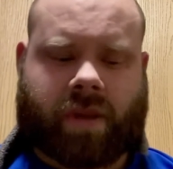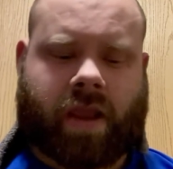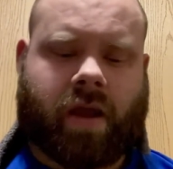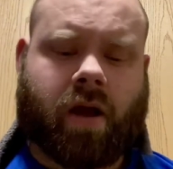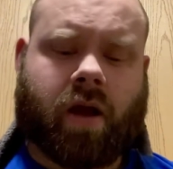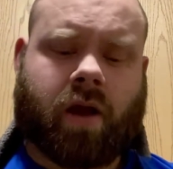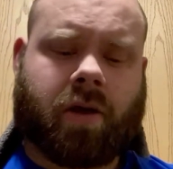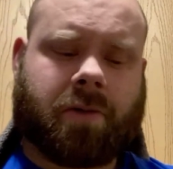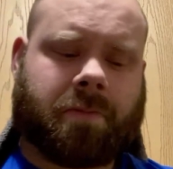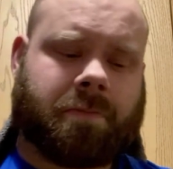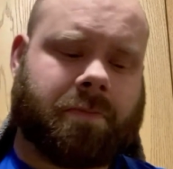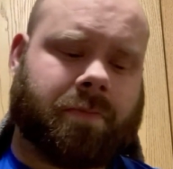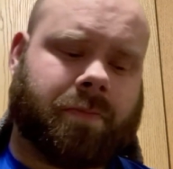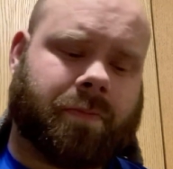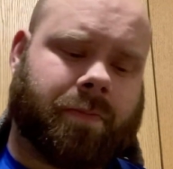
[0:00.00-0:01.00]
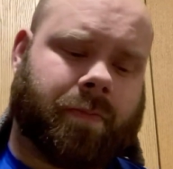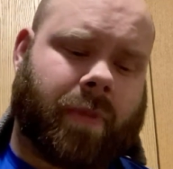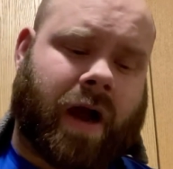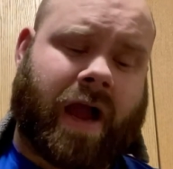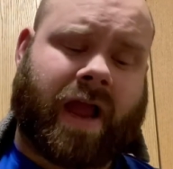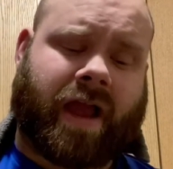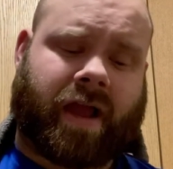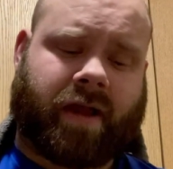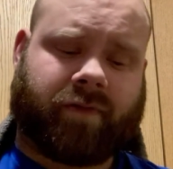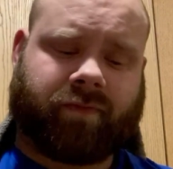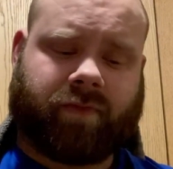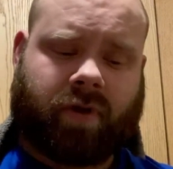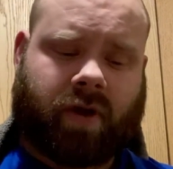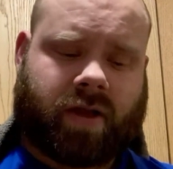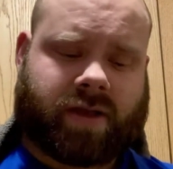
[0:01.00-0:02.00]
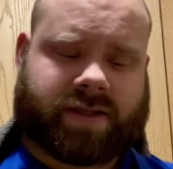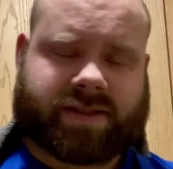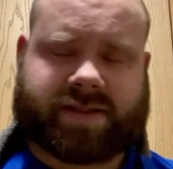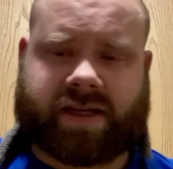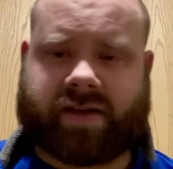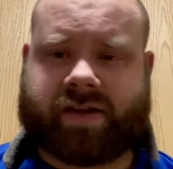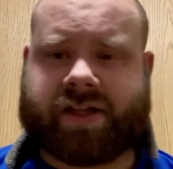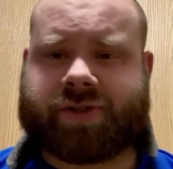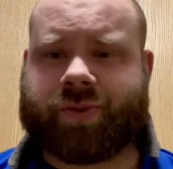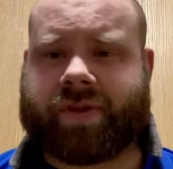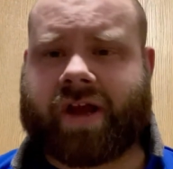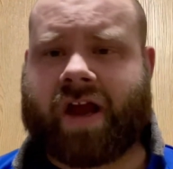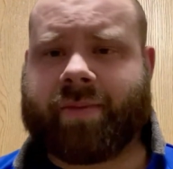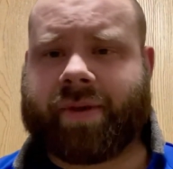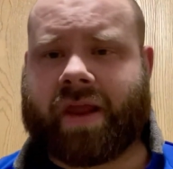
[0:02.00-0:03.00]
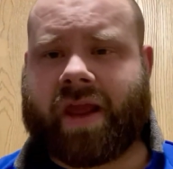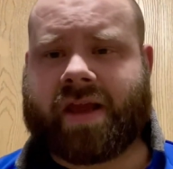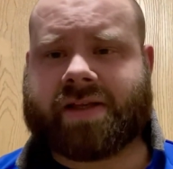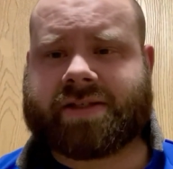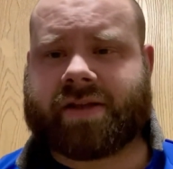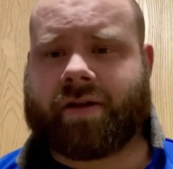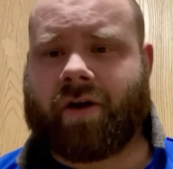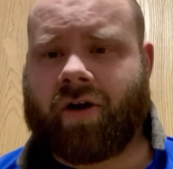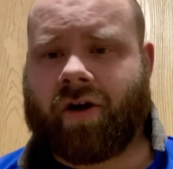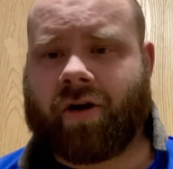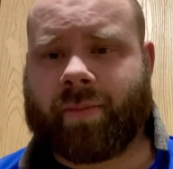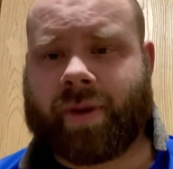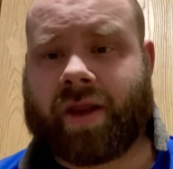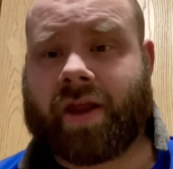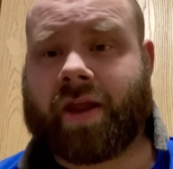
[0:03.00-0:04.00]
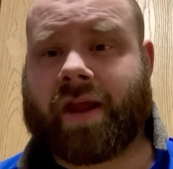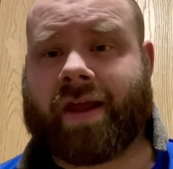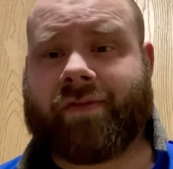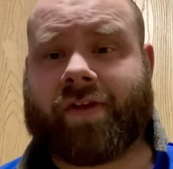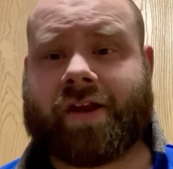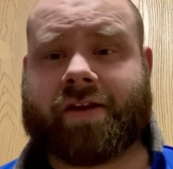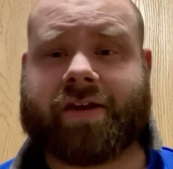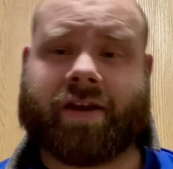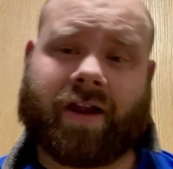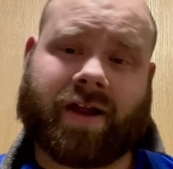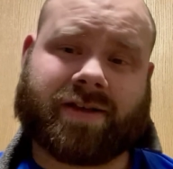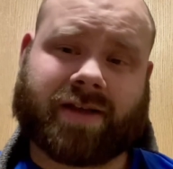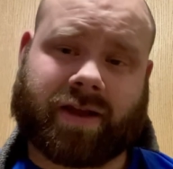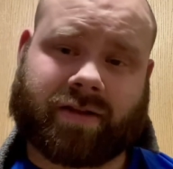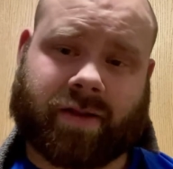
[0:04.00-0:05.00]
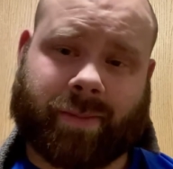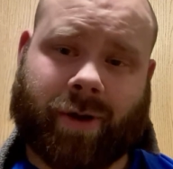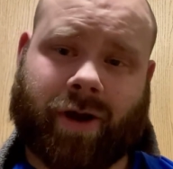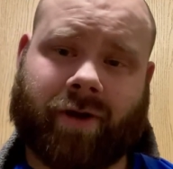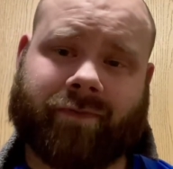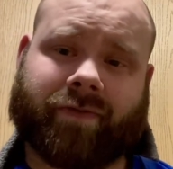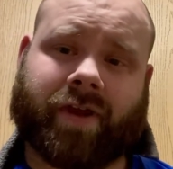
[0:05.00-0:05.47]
I have seen this with IBAs in the Army, and they did not take them off.